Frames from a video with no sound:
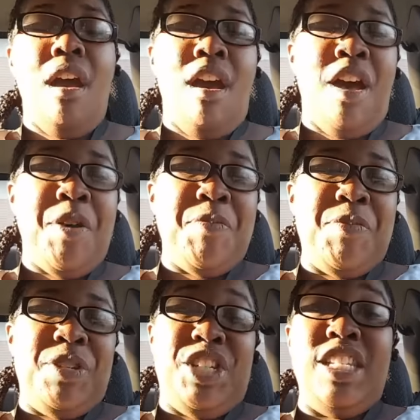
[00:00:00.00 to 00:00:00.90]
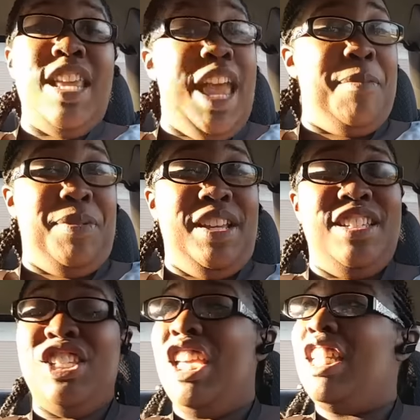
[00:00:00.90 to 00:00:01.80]
um, she's happy.
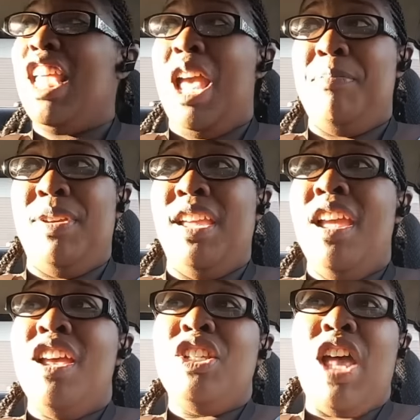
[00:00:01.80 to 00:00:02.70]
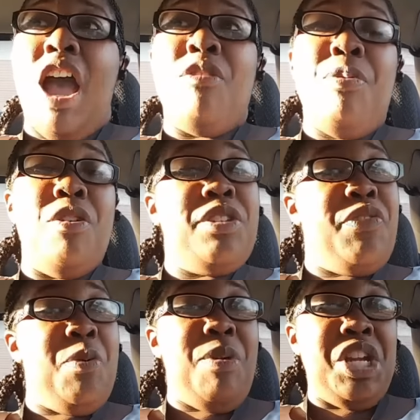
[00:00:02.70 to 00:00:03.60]
She is happy. So I'll post a
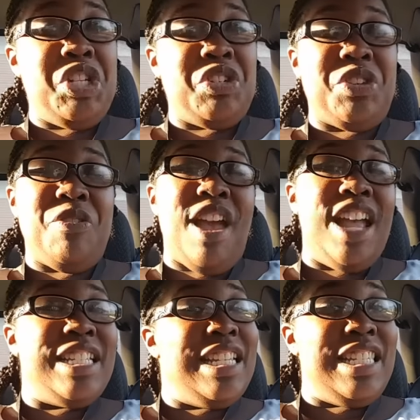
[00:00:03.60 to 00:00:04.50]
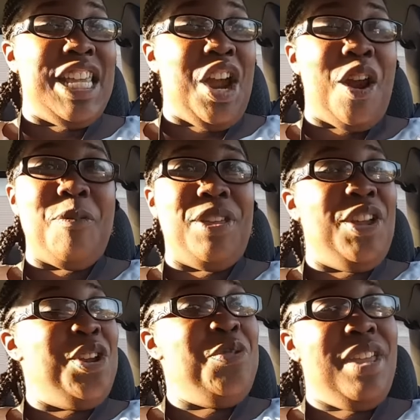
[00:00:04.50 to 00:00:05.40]
few pictures so you guys can see her with
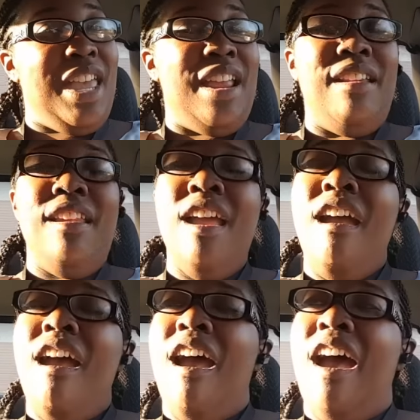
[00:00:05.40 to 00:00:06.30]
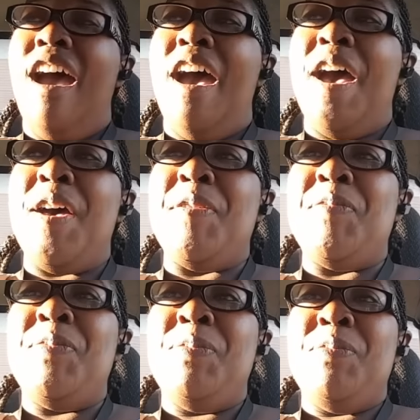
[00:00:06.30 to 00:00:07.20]
her new kitten.
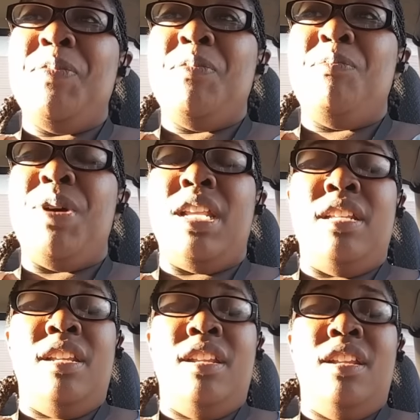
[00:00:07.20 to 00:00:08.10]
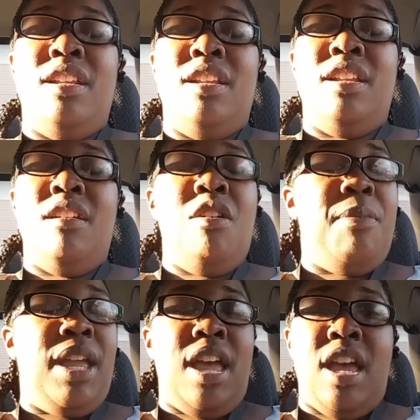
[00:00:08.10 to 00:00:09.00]
Um, but, oh
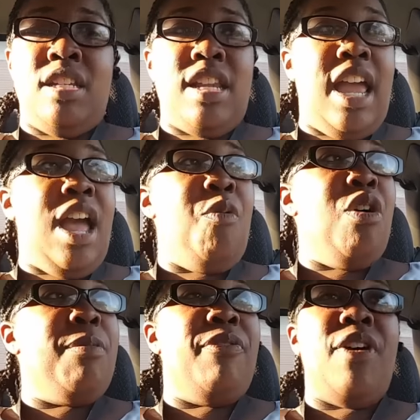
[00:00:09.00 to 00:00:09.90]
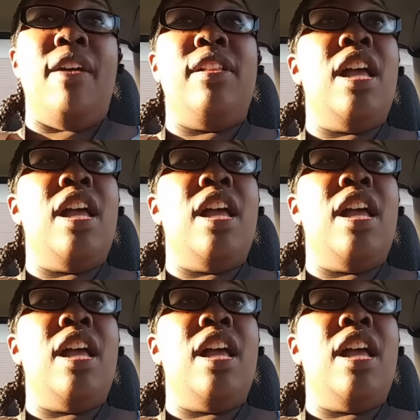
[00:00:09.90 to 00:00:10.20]
my gosh, I got woke up at five